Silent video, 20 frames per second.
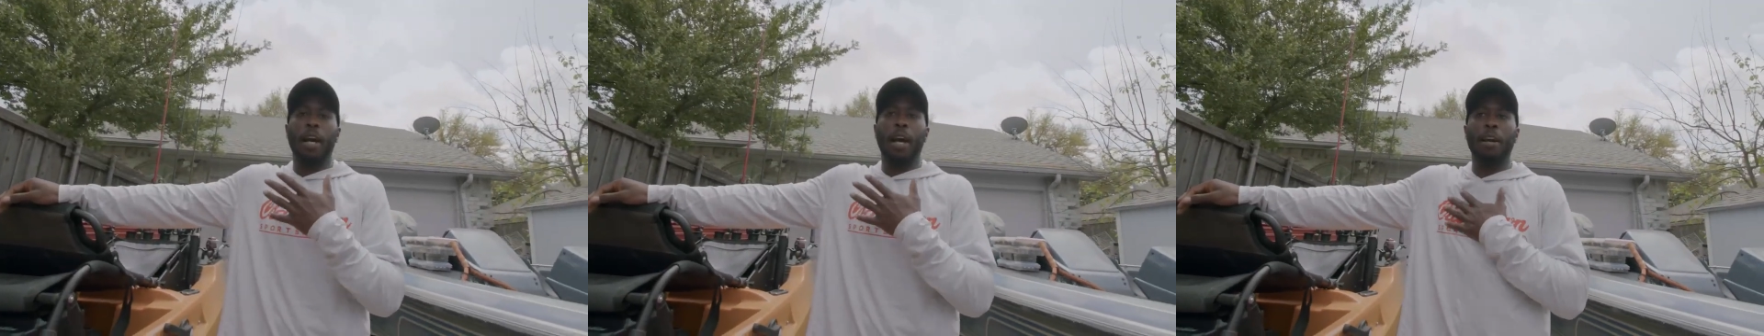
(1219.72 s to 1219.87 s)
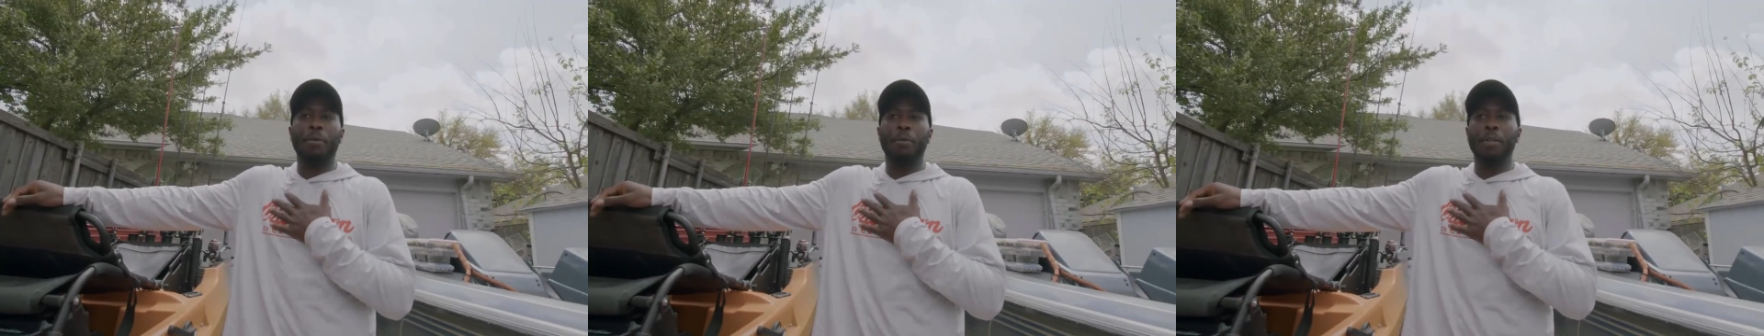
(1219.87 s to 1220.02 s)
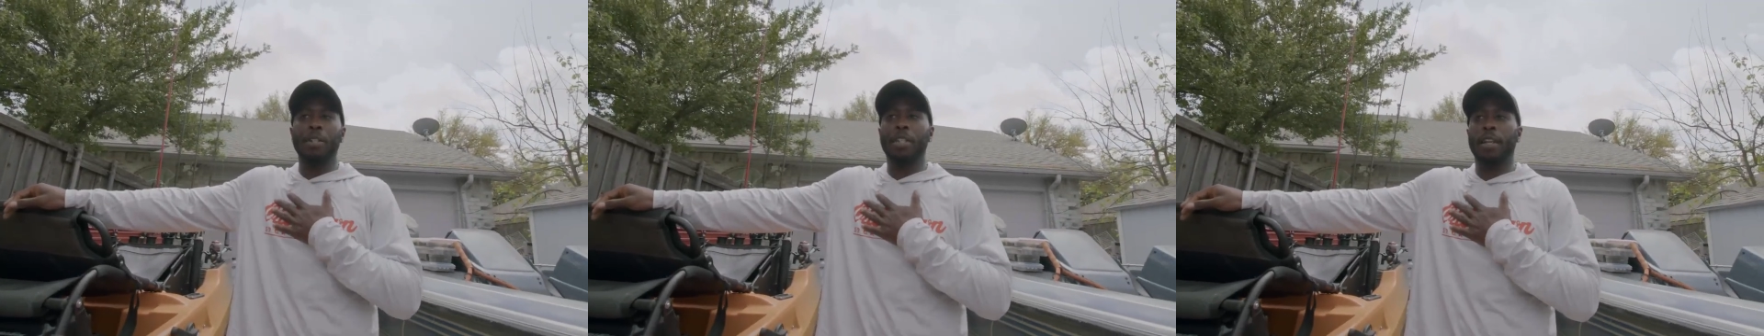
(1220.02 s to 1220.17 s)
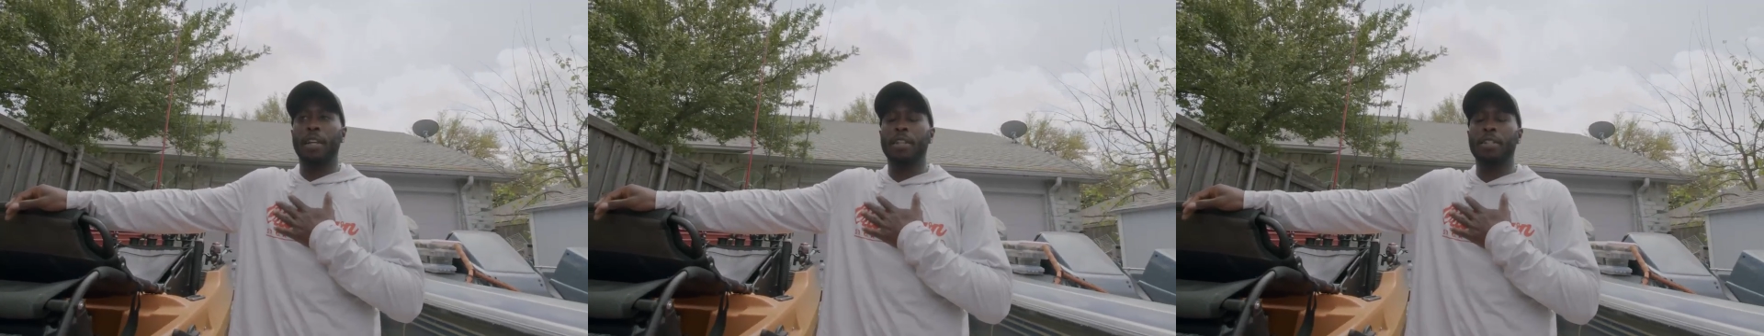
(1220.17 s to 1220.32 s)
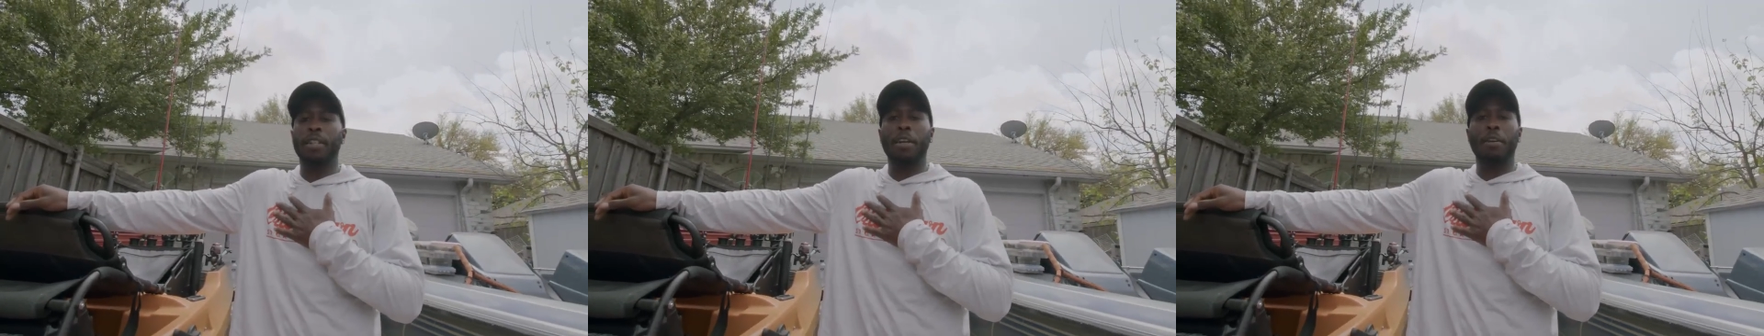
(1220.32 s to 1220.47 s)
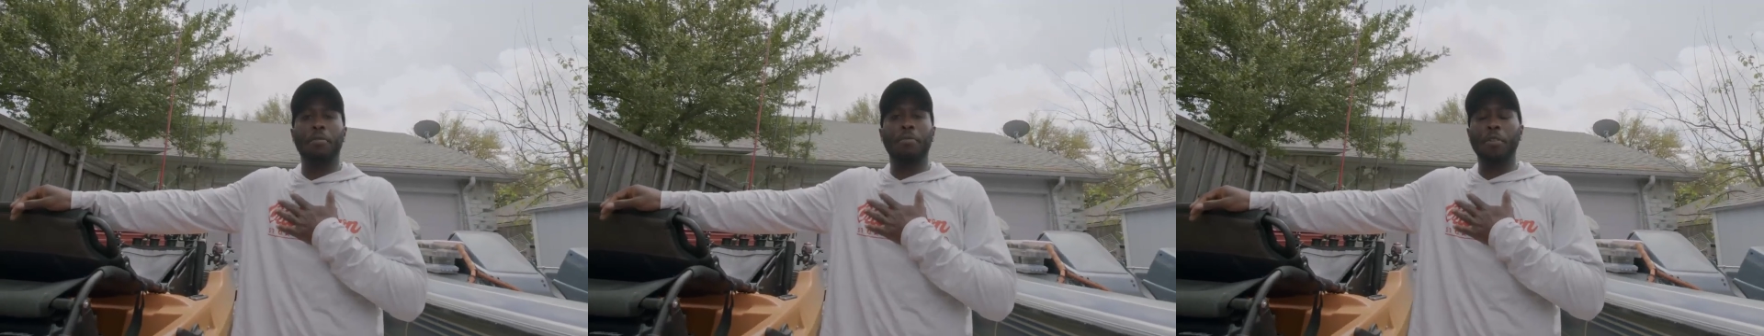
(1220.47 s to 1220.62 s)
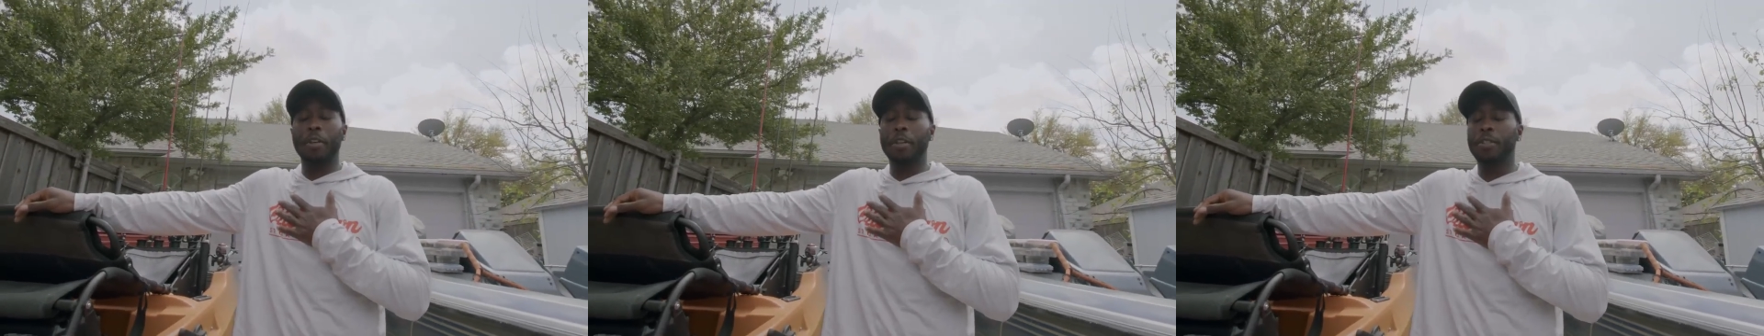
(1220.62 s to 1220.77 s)
I would change. Now,
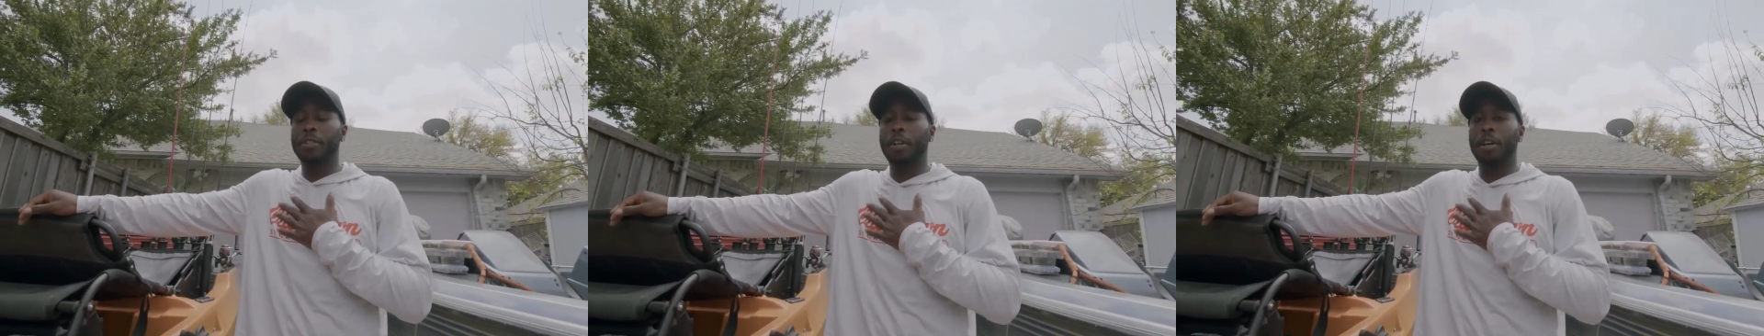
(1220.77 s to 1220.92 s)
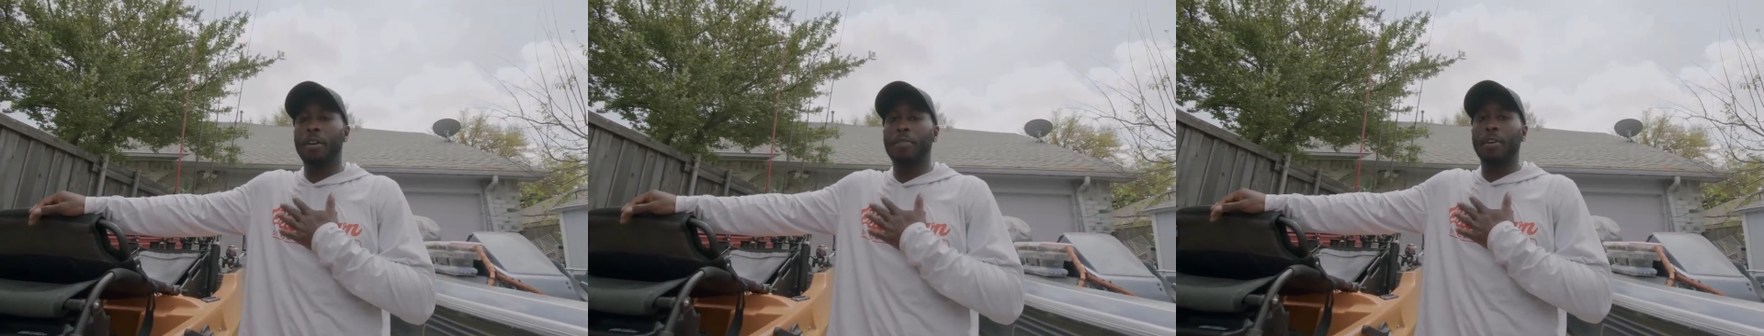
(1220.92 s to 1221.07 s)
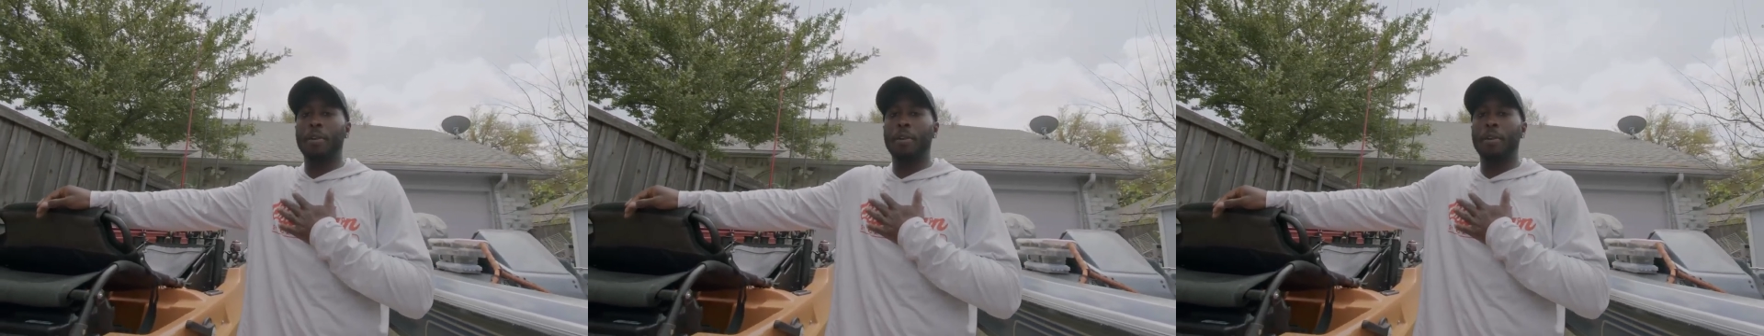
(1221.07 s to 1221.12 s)
first off,